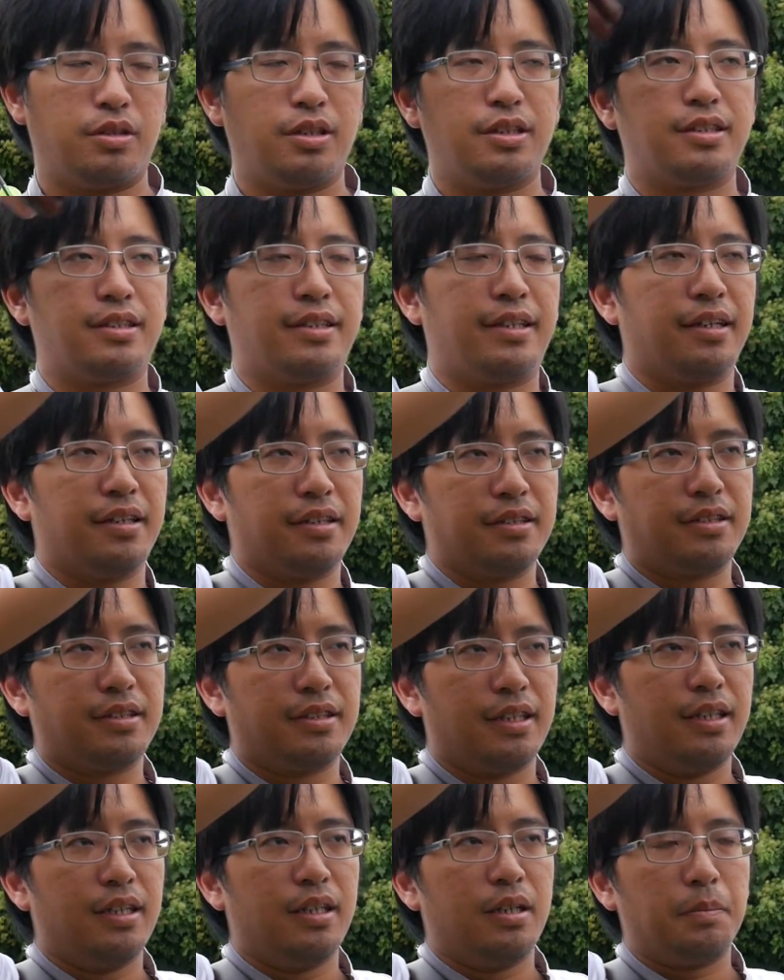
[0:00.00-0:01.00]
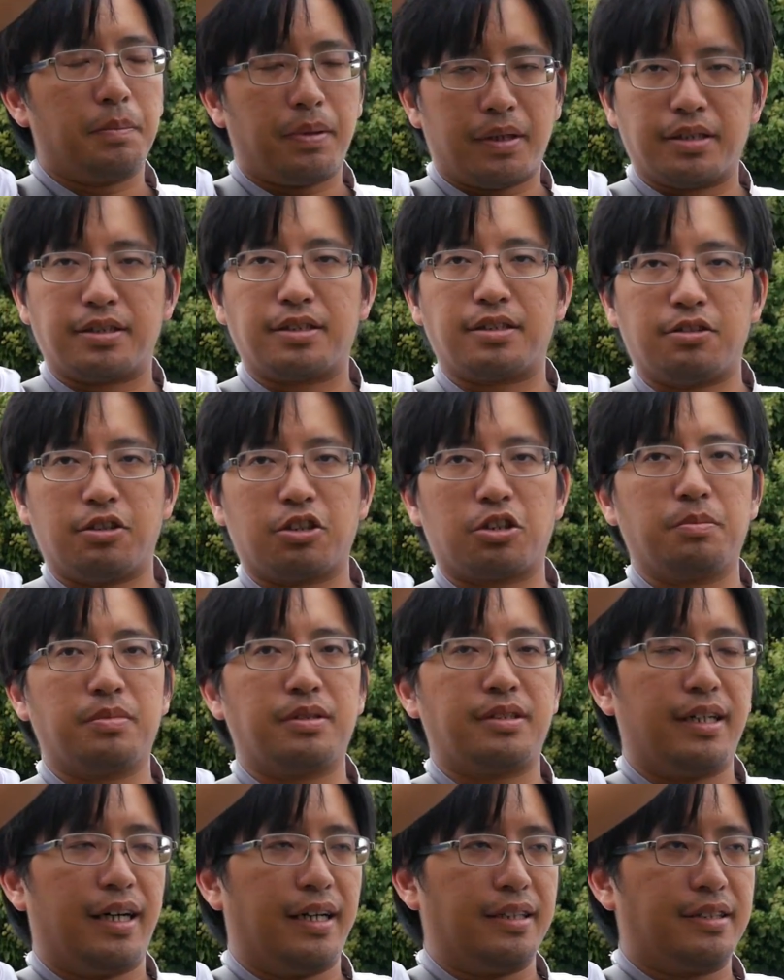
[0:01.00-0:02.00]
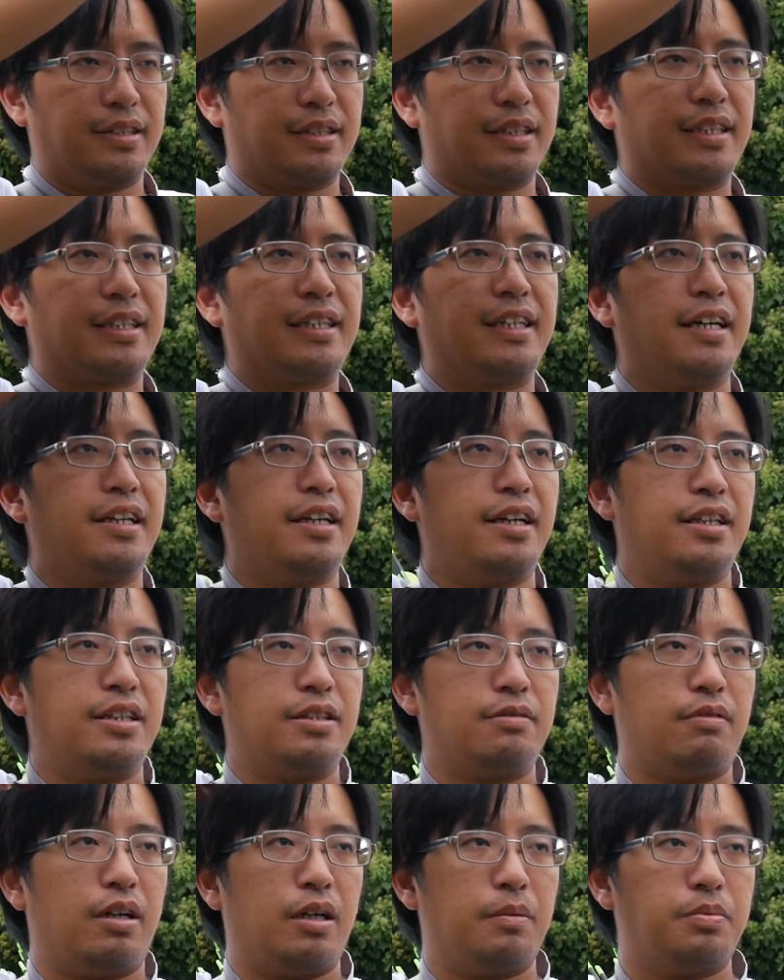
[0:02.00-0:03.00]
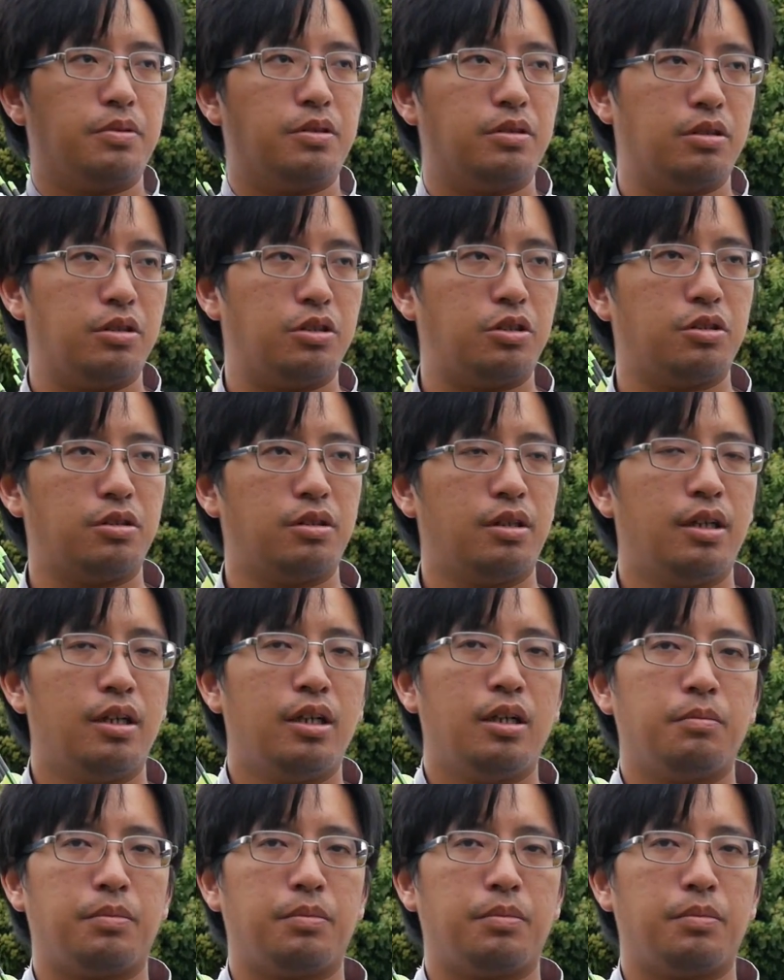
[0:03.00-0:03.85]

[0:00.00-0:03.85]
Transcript: This does, by circumstance, get it in the right position,